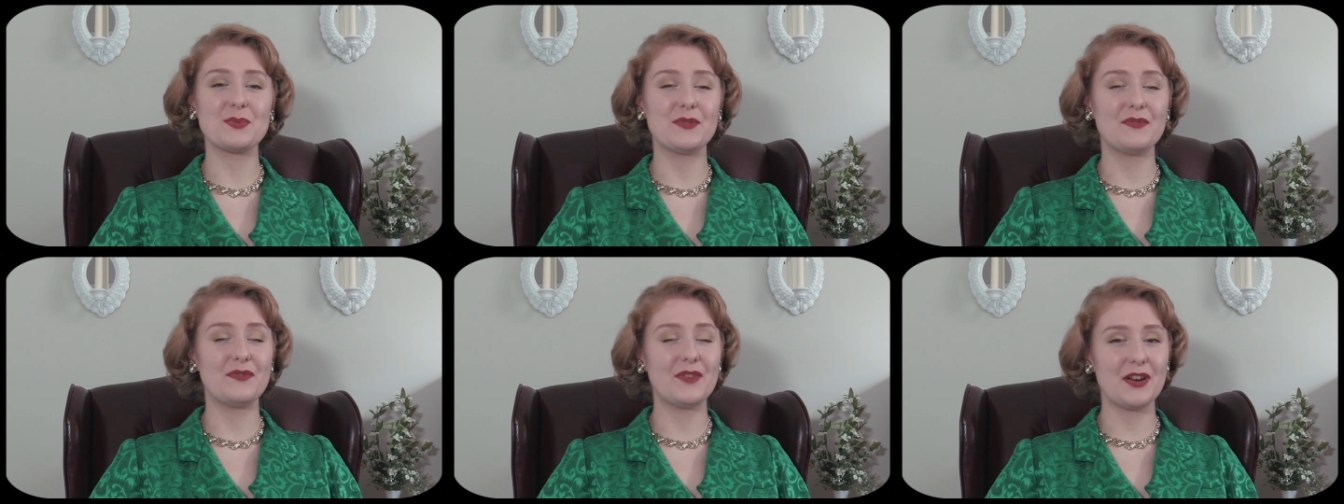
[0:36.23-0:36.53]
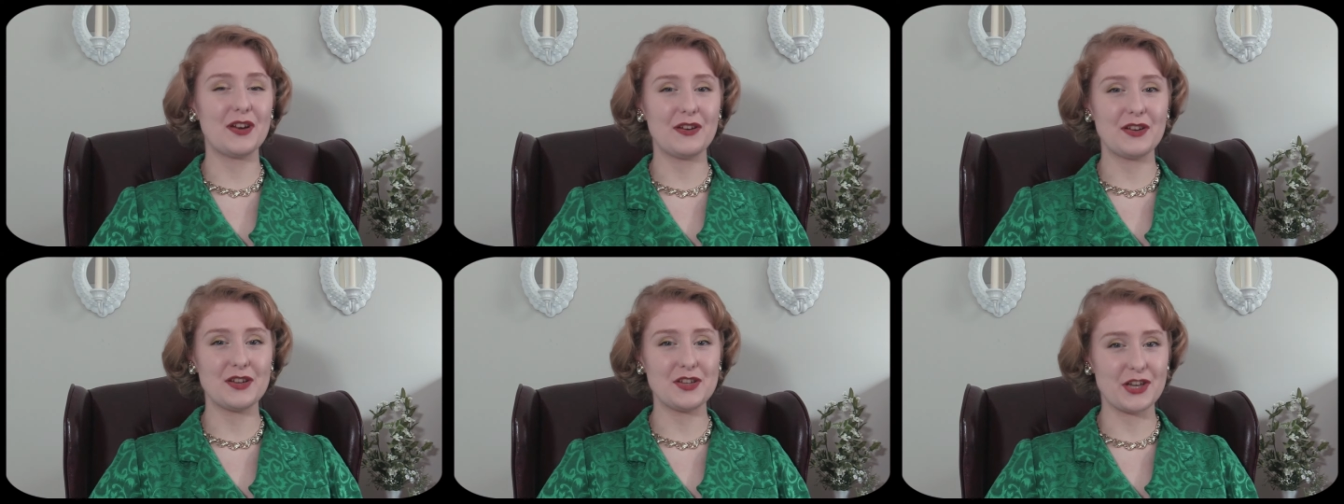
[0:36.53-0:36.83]
were
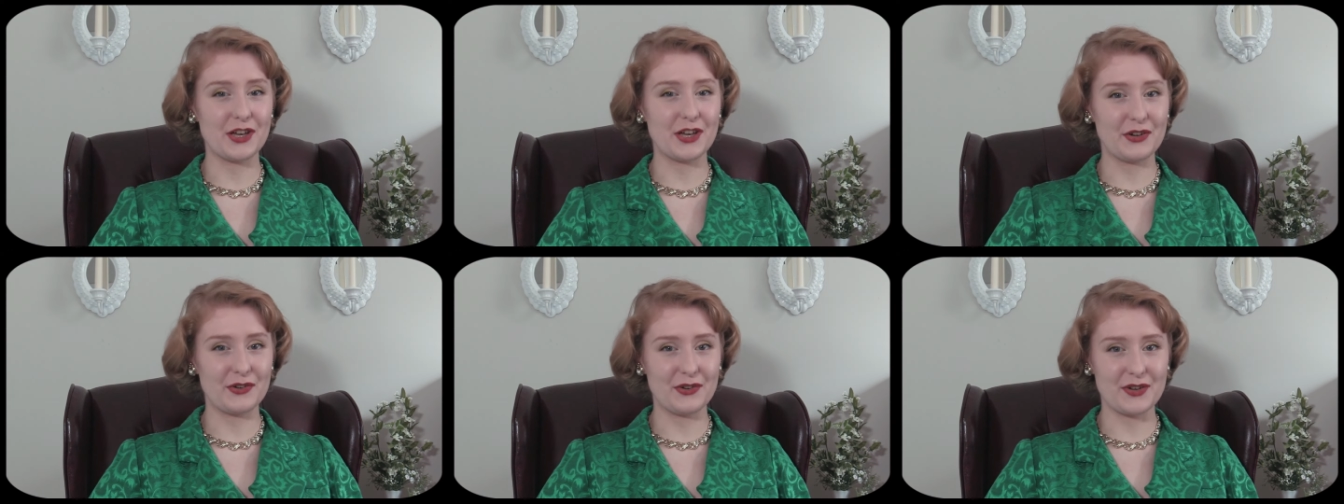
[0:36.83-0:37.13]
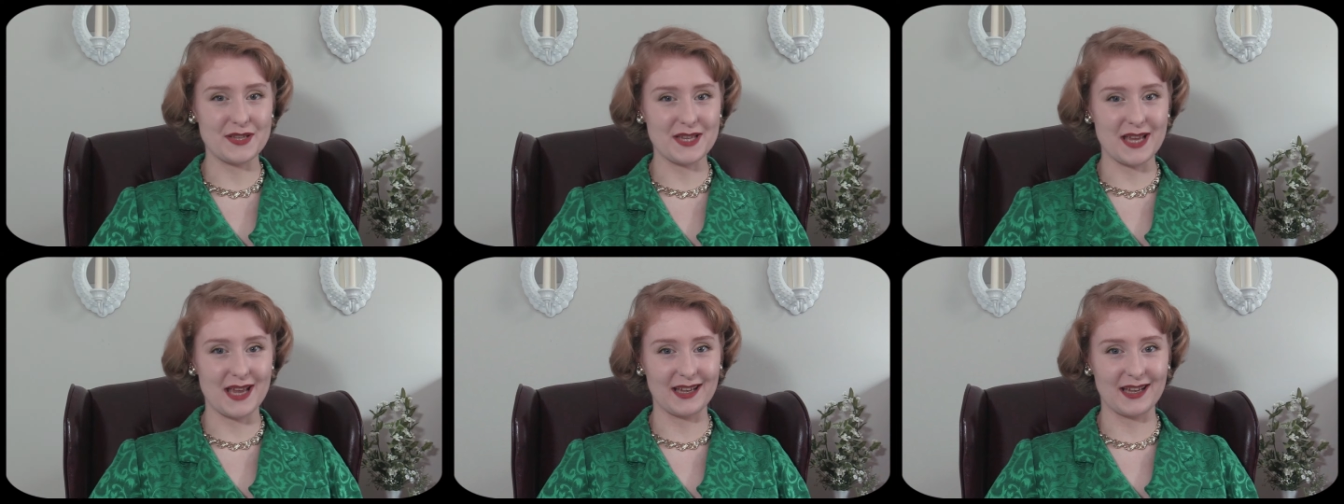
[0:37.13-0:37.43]
very
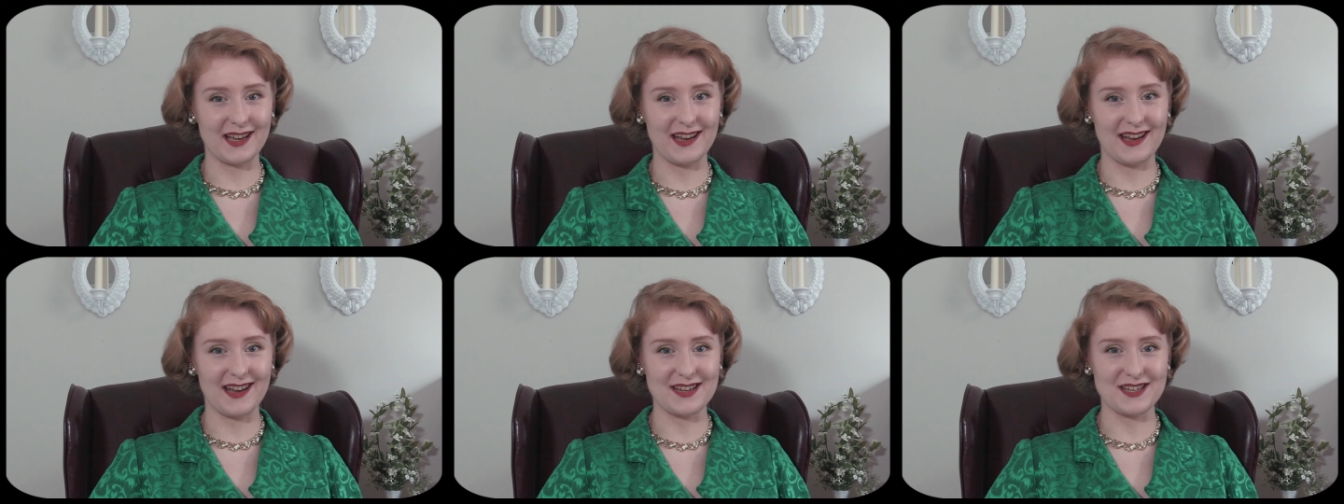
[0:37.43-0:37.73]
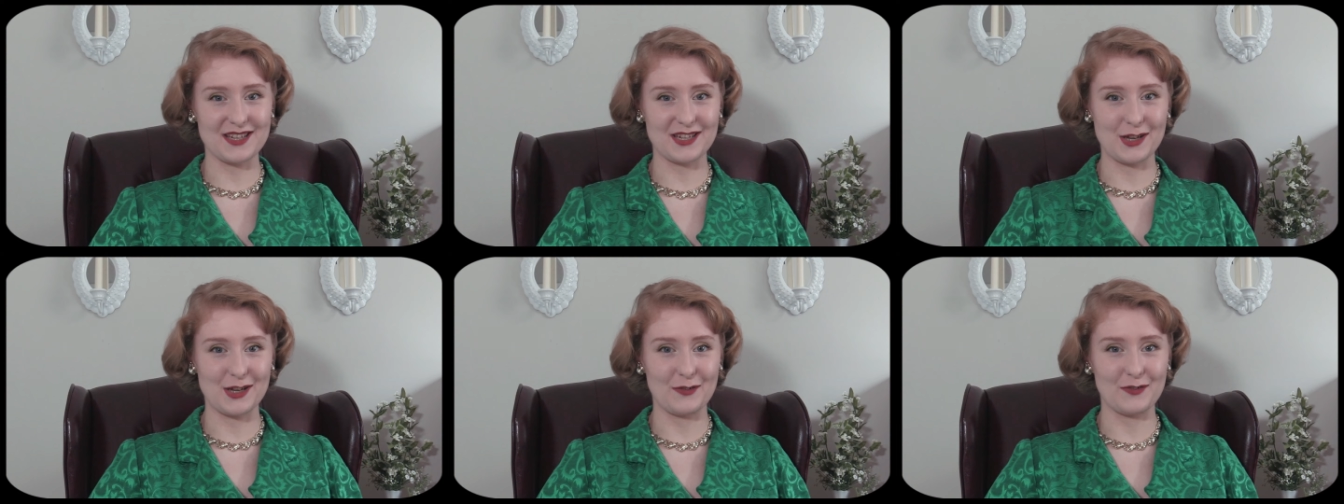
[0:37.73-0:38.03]
generous and kind
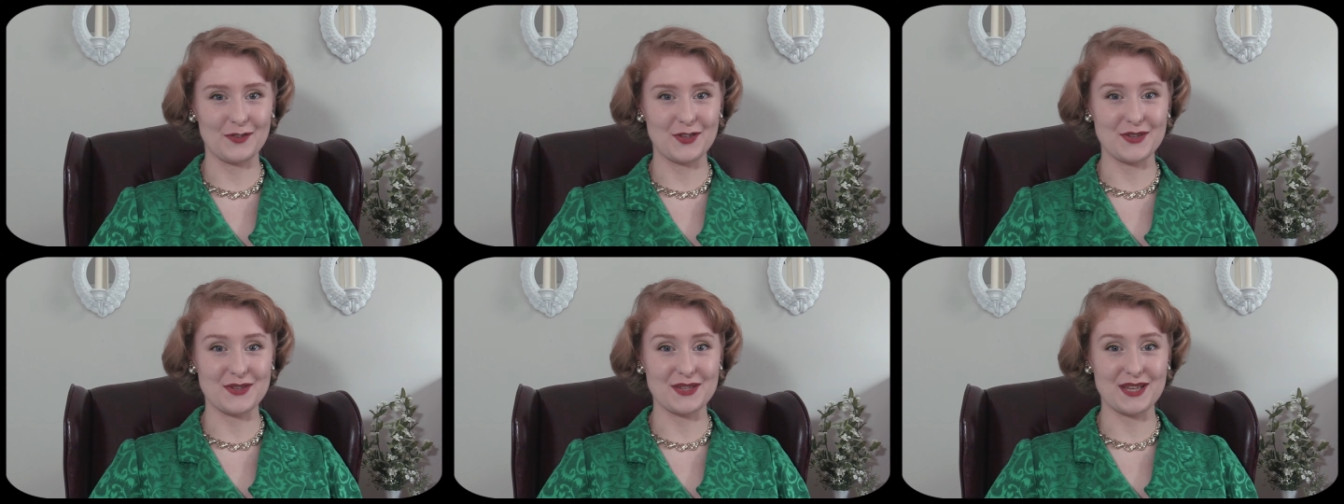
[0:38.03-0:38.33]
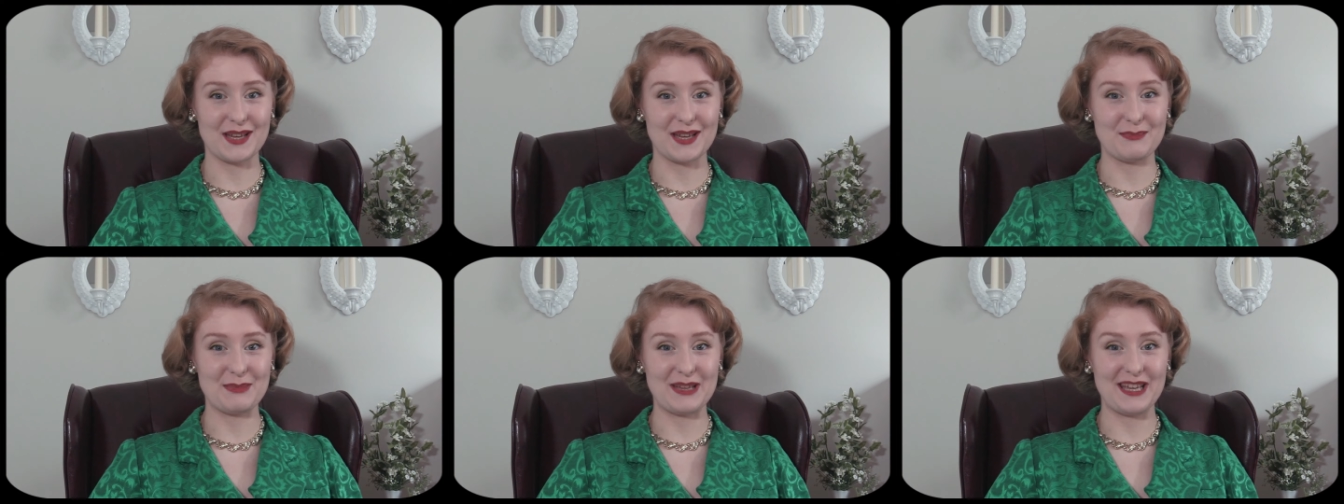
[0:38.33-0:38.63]
enough to
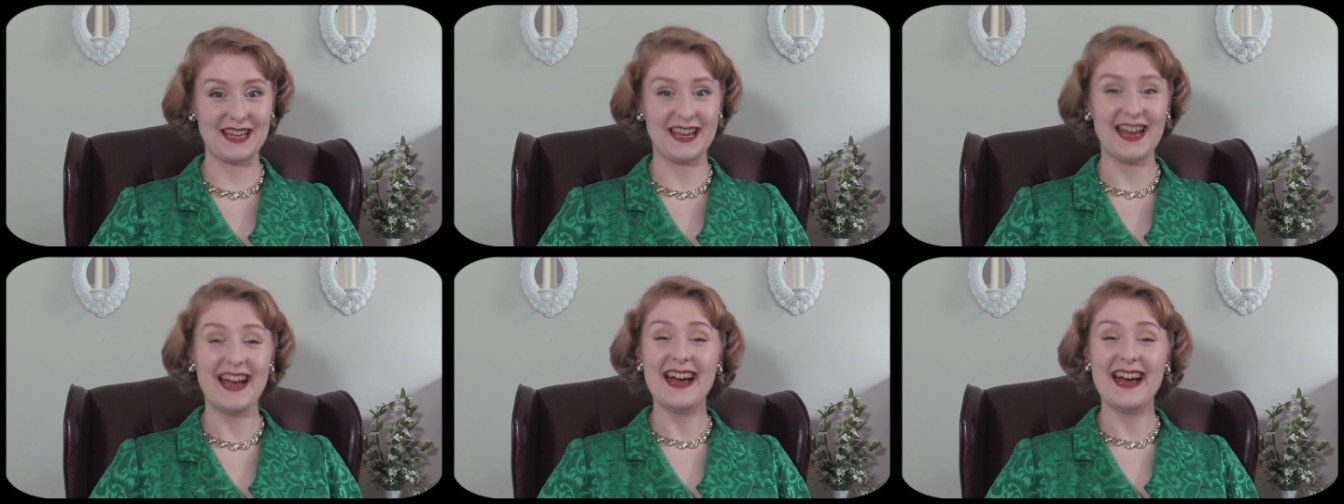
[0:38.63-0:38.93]
send me